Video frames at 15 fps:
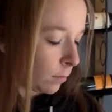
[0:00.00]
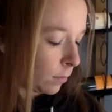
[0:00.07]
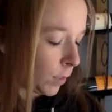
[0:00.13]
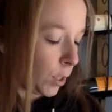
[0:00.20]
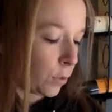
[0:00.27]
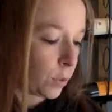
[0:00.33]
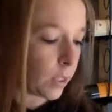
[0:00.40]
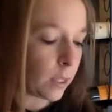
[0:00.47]

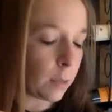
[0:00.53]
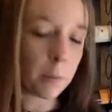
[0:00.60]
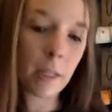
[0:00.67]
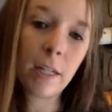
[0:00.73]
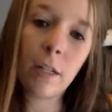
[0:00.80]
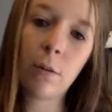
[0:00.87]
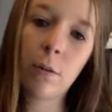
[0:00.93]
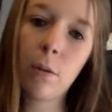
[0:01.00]
using the
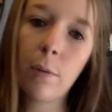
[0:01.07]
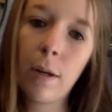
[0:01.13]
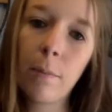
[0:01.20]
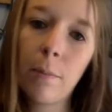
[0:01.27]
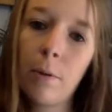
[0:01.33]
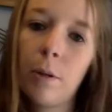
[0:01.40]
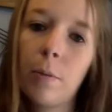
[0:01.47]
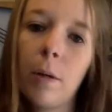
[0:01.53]
Play-Doh or the
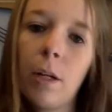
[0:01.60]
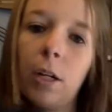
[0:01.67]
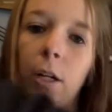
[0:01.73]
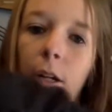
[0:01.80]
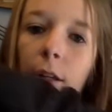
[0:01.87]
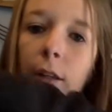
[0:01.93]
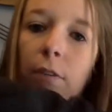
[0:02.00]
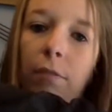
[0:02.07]
whiteboard marker.
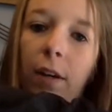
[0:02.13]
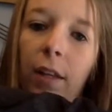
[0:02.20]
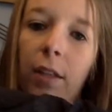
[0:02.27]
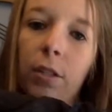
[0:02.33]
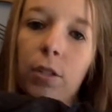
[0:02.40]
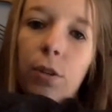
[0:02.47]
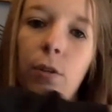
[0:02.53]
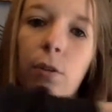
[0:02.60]
They find
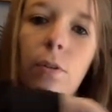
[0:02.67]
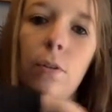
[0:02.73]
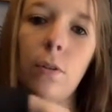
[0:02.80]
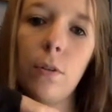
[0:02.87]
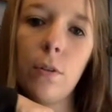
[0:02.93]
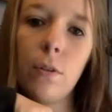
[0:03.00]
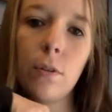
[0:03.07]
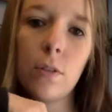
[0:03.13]
the
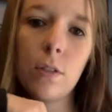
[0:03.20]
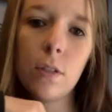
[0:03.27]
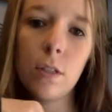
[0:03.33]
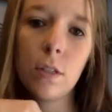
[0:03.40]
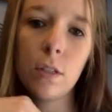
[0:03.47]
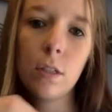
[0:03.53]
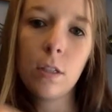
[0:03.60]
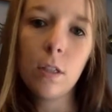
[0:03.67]
circles.
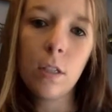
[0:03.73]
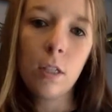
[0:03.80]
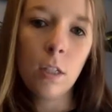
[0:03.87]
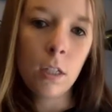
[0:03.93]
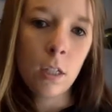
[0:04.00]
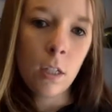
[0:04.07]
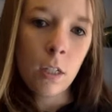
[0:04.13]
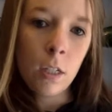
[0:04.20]

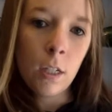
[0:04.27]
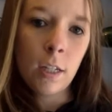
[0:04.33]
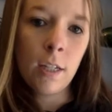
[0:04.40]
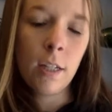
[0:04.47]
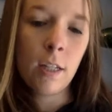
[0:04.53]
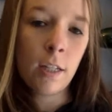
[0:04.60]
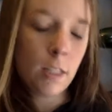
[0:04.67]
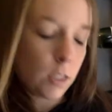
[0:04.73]
And
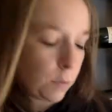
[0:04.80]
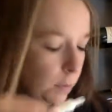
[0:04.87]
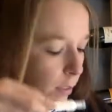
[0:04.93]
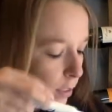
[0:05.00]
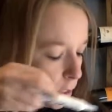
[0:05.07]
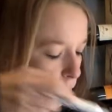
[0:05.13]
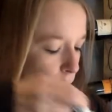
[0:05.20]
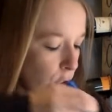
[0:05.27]
then this
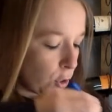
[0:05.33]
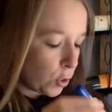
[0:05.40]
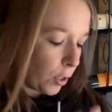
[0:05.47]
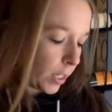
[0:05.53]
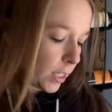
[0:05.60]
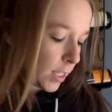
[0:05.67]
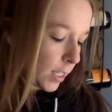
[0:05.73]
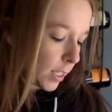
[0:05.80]
one's the
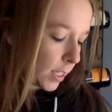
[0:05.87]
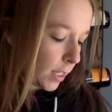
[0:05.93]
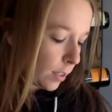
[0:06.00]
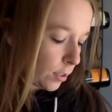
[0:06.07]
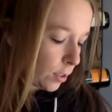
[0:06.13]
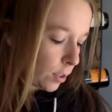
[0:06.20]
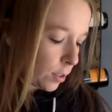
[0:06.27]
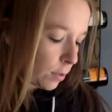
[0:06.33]

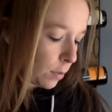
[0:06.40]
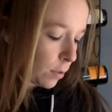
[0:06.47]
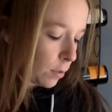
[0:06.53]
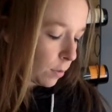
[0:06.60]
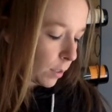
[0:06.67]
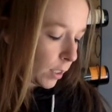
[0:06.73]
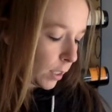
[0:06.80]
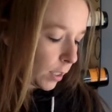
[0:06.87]
tracing. So this one's
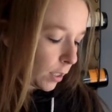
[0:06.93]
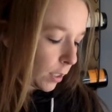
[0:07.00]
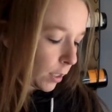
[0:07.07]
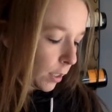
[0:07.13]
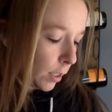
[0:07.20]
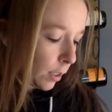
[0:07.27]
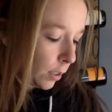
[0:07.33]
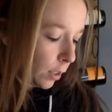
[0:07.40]
really
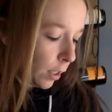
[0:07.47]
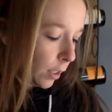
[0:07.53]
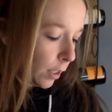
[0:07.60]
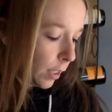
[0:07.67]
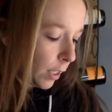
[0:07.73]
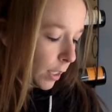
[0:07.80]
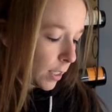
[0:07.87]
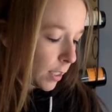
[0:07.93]
good. A lot of
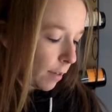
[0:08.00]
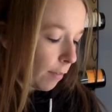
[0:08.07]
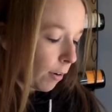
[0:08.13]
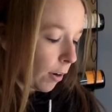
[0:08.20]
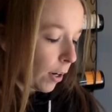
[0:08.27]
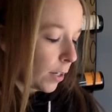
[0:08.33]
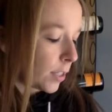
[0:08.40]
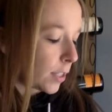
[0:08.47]
the kids have a
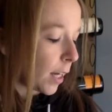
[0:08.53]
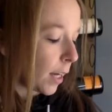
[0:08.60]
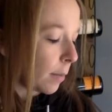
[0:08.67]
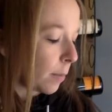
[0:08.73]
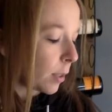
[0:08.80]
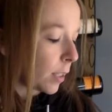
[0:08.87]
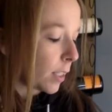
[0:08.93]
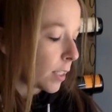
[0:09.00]
hard time
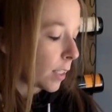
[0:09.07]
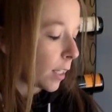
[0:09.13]
with these